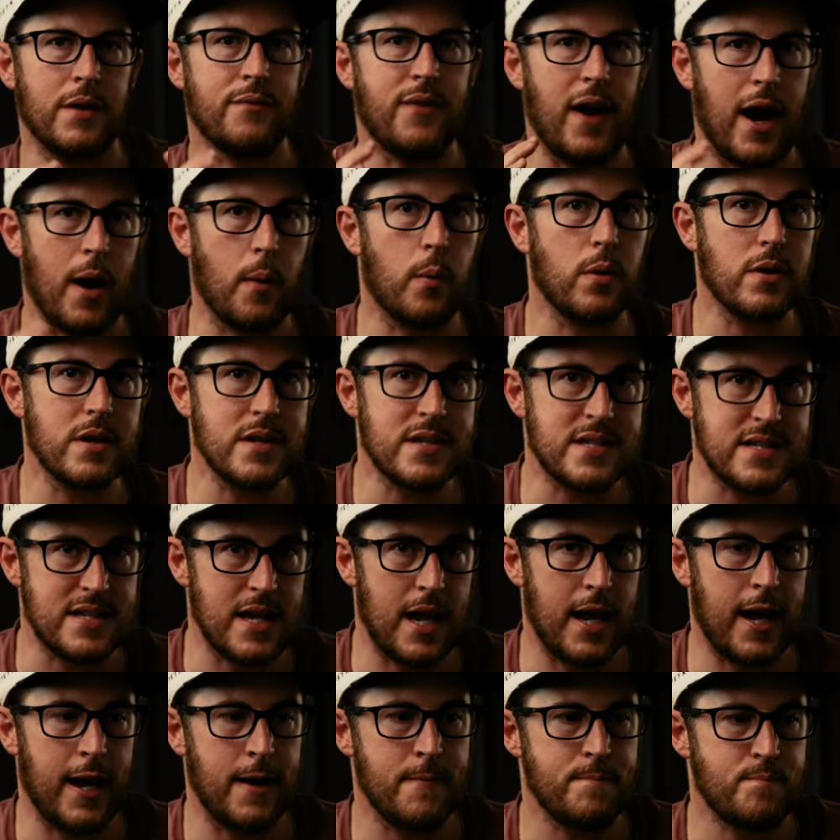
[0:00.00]
If I were to
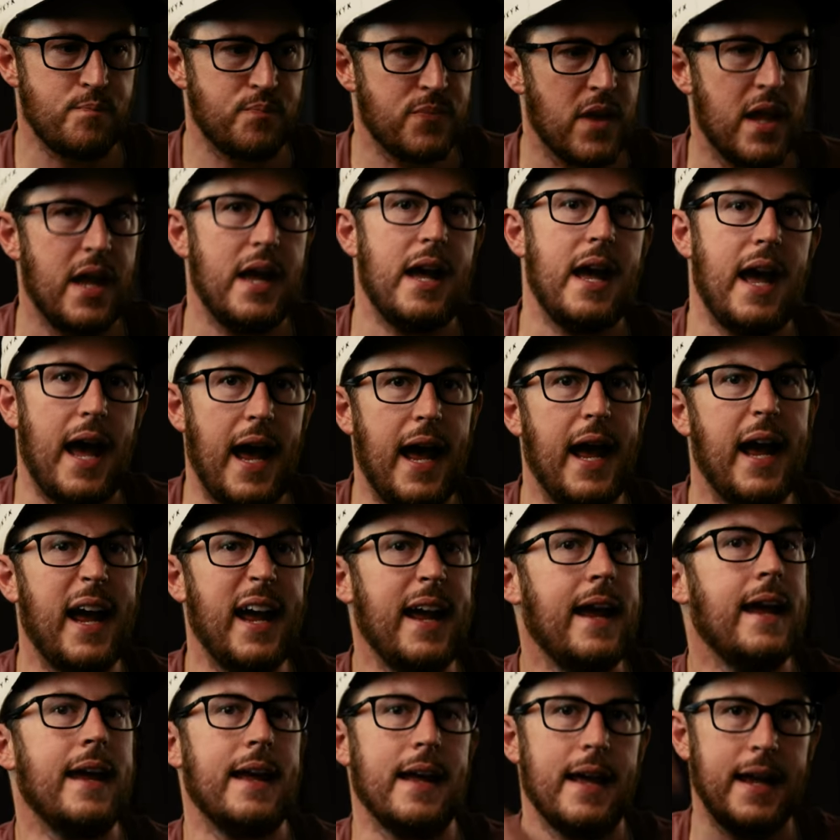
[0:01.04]
say,
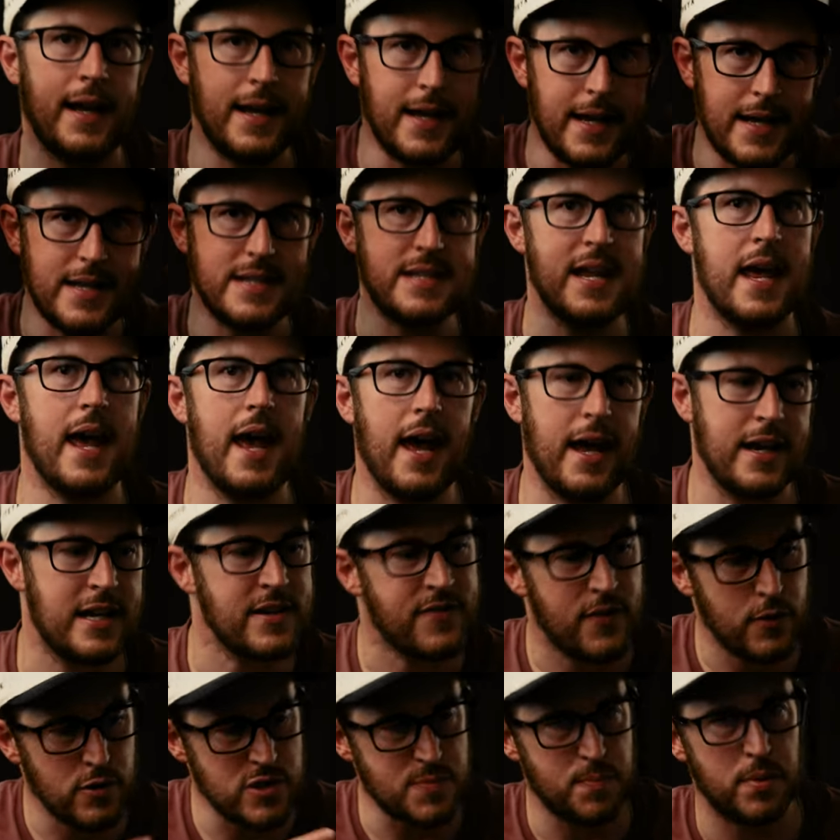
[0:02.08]
hey, in his head,
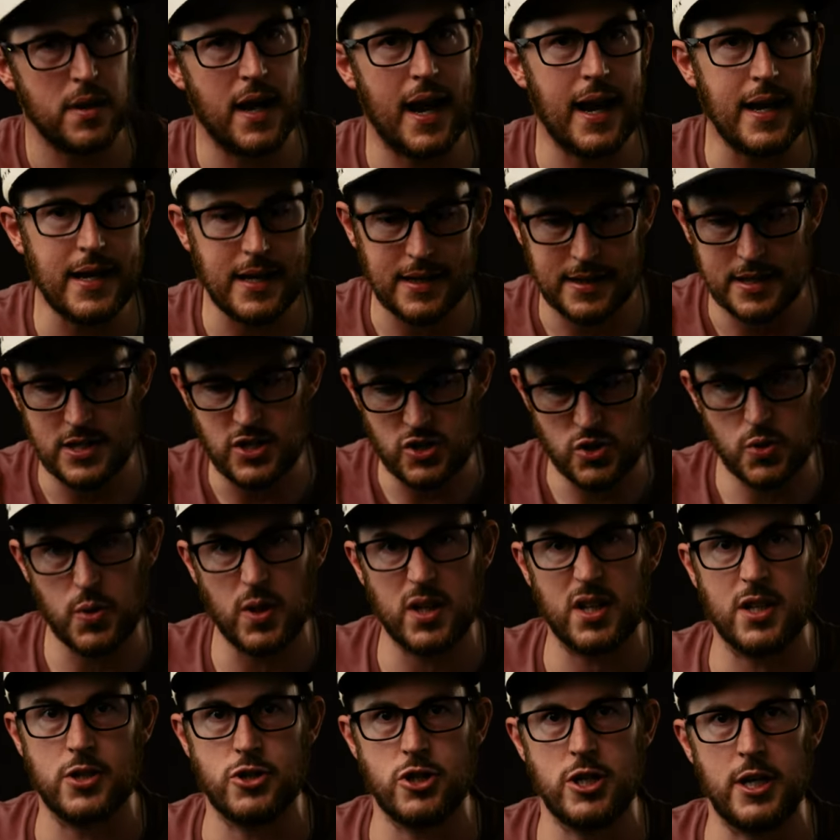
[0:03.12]
if he was planning this
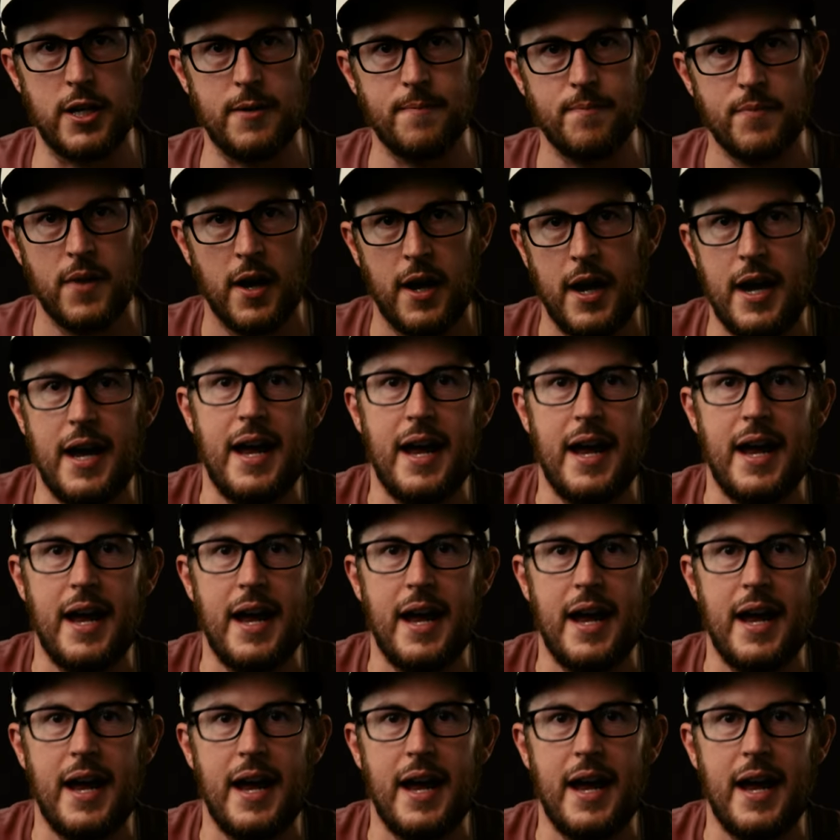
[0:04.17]
trilogy